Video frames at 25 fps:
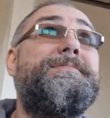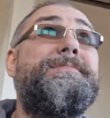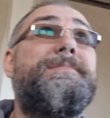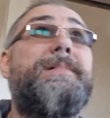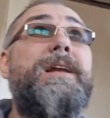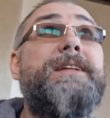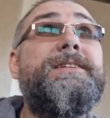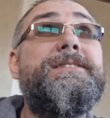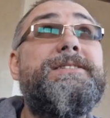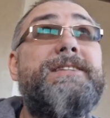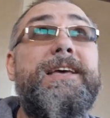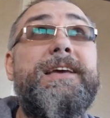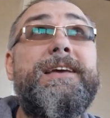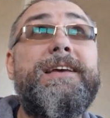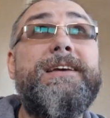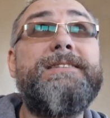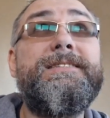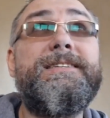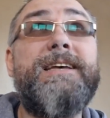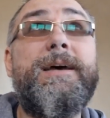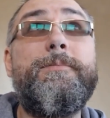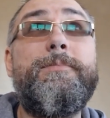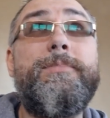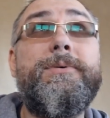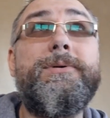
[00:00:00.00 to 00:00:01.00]
Let's take
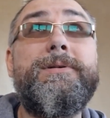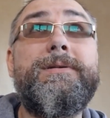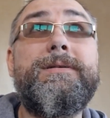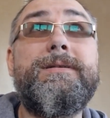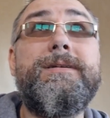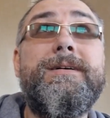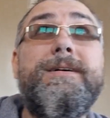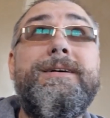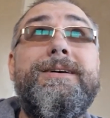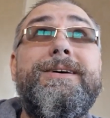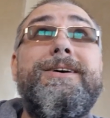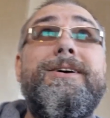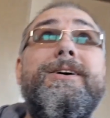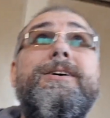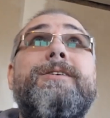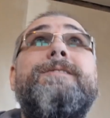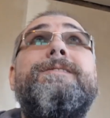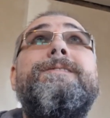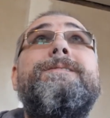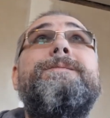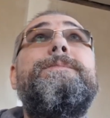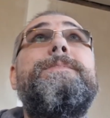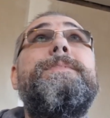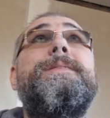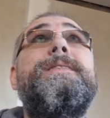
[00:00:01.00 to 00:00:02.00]
example,
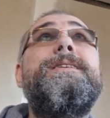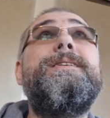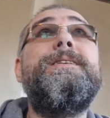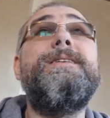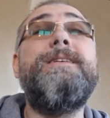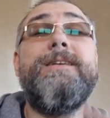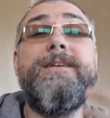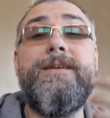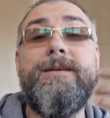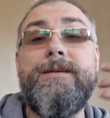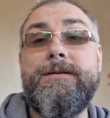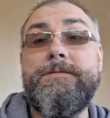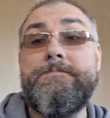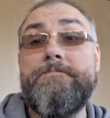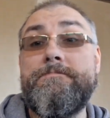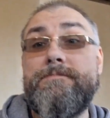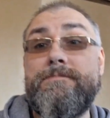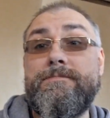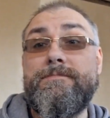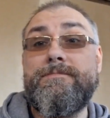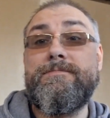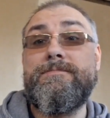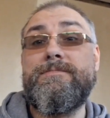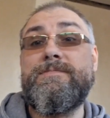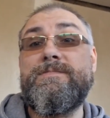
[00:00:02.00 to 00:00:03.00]
the
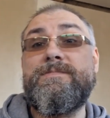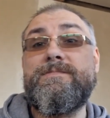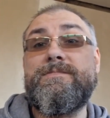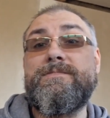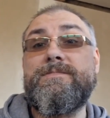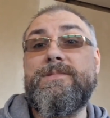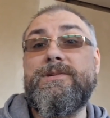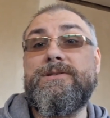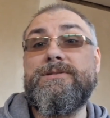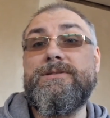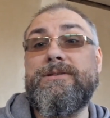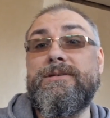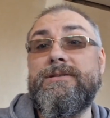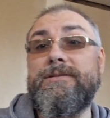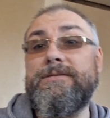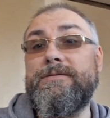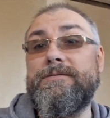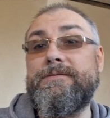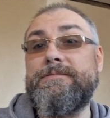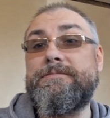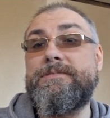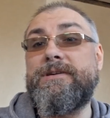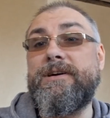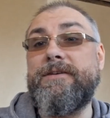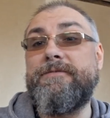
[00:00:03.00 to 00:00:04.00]

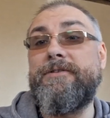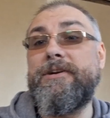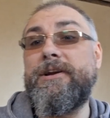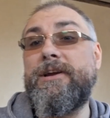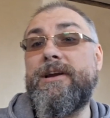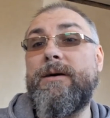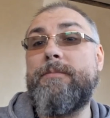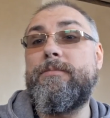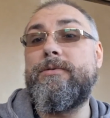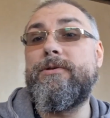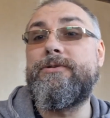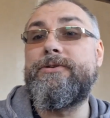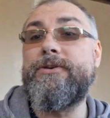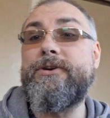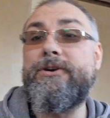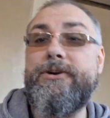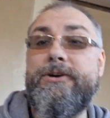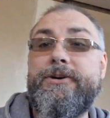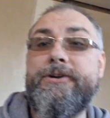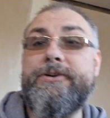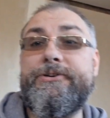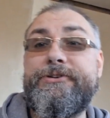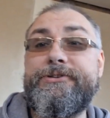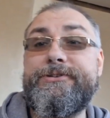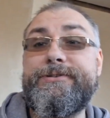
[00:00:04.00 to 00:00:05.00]
covering up all the
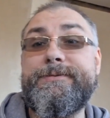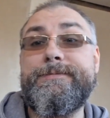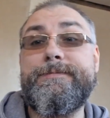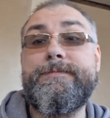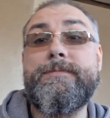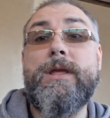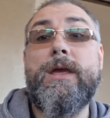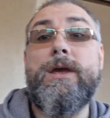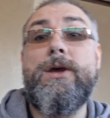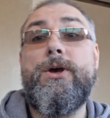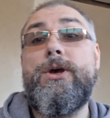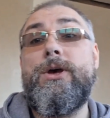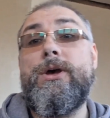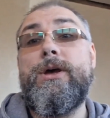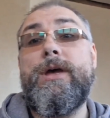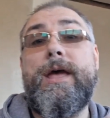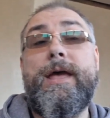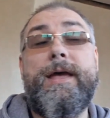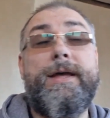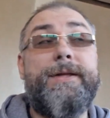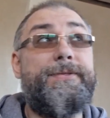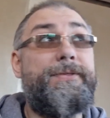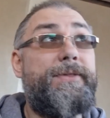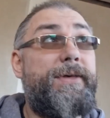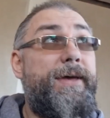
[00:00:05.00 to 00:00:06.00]
girders,
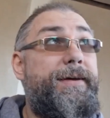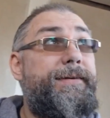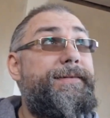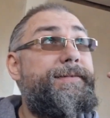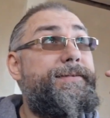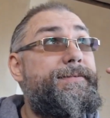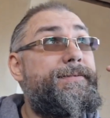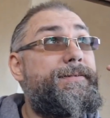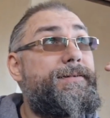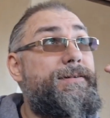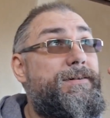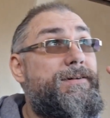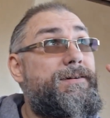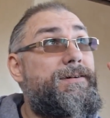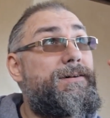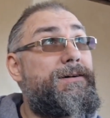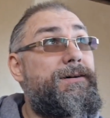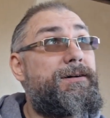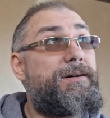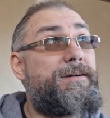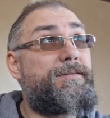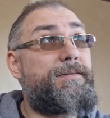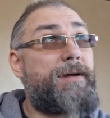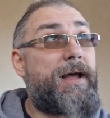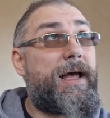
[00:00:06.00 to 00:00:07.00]
and then
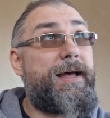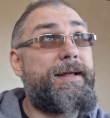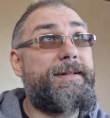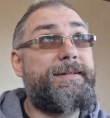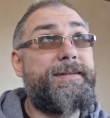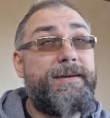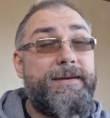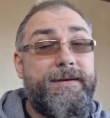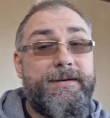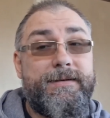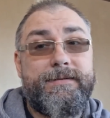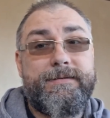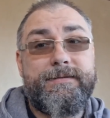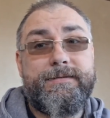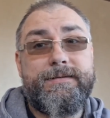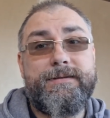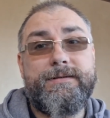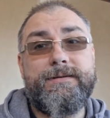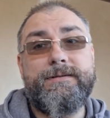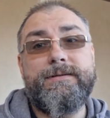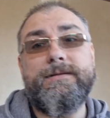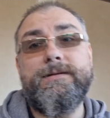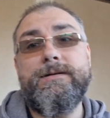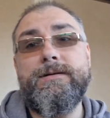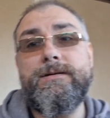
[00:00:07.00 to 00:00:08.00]
adding
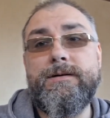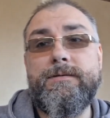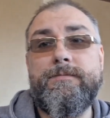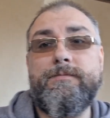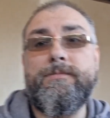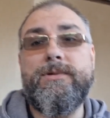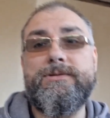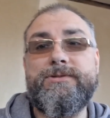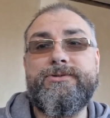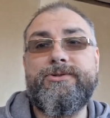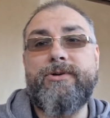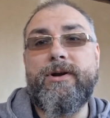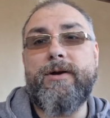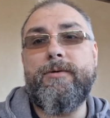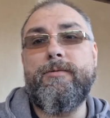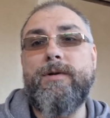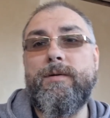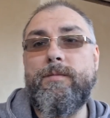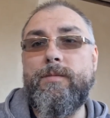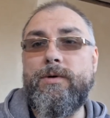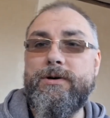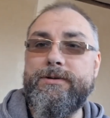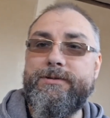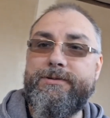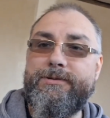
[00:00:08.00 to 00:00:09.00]

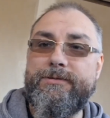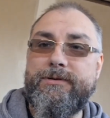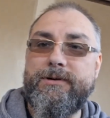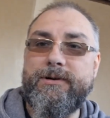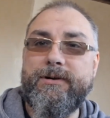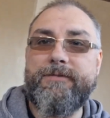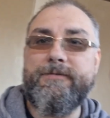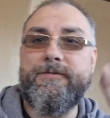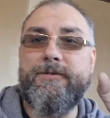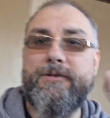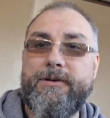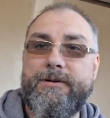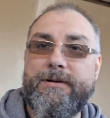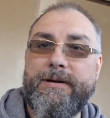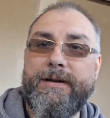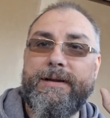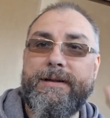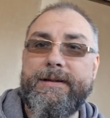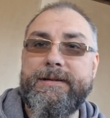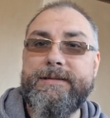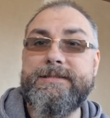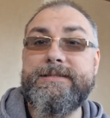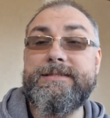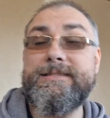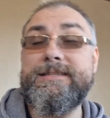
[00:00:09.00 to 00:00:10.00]
drywall mud to cover
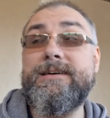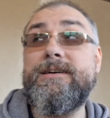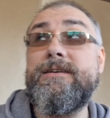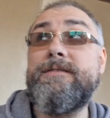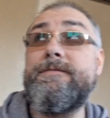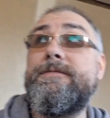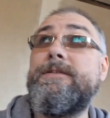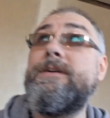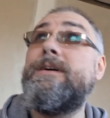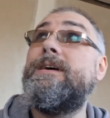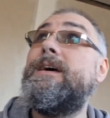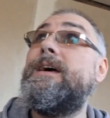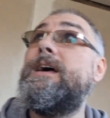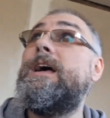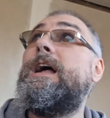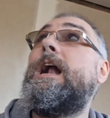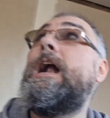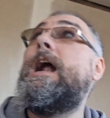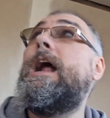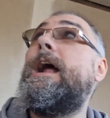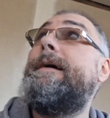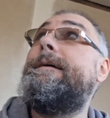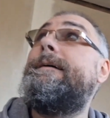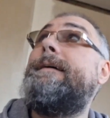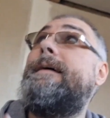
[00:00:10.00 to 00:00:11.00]
and stuff.
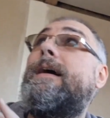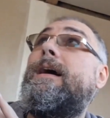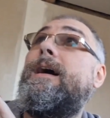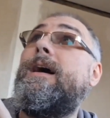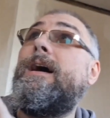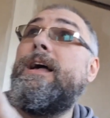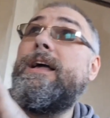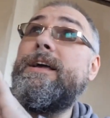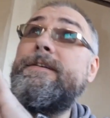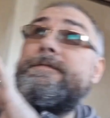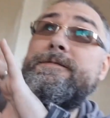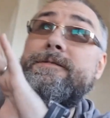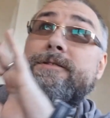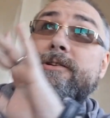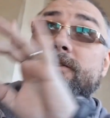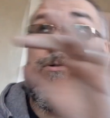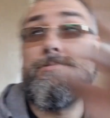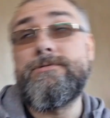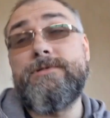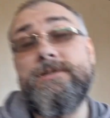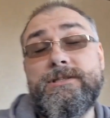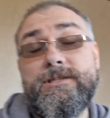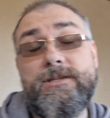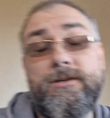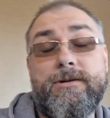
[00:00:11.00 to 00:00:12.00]
I've
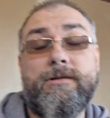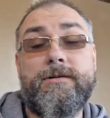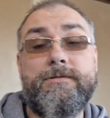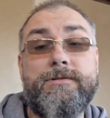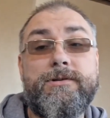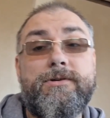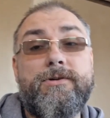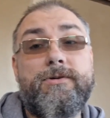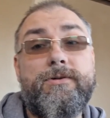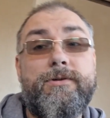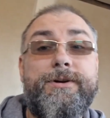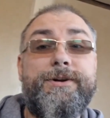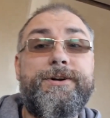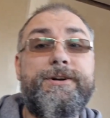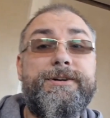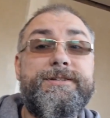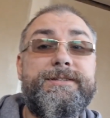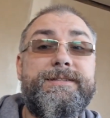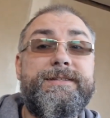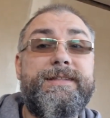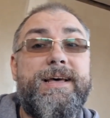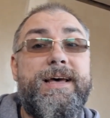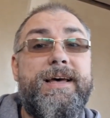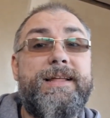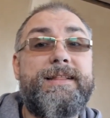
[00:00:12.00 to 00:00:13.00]
noticed around the
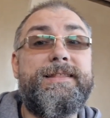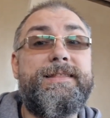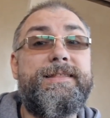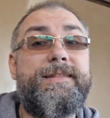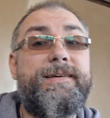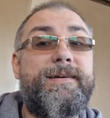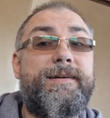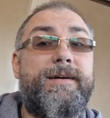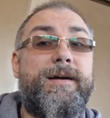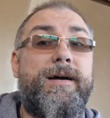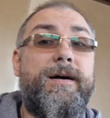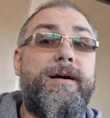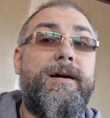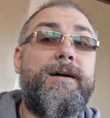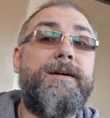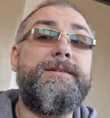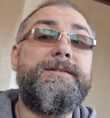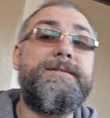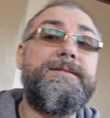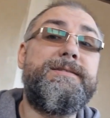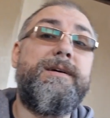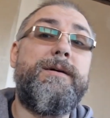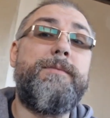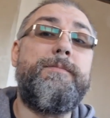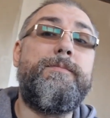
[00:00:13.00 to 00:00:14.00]
corners that there are
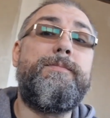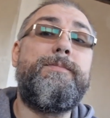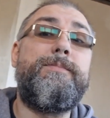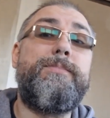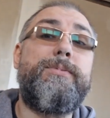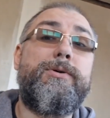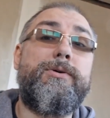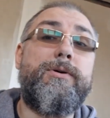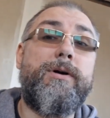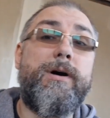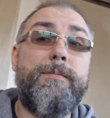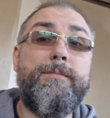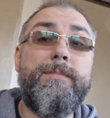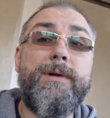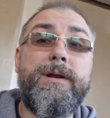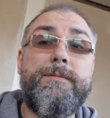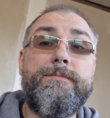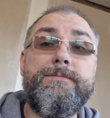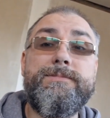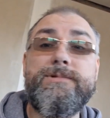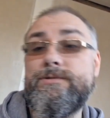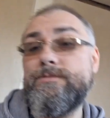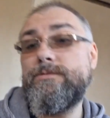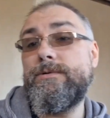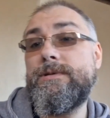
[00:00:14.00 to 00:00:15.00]
some
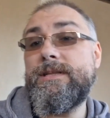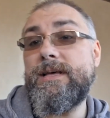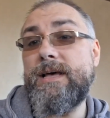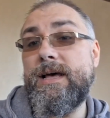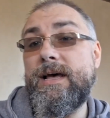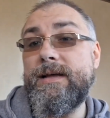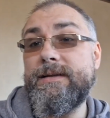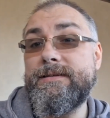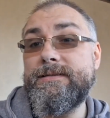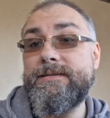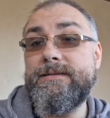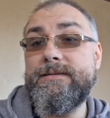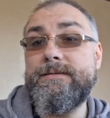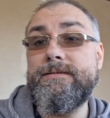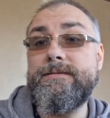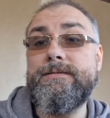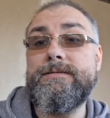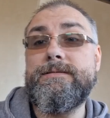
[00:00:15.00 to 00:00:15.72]
problems with that,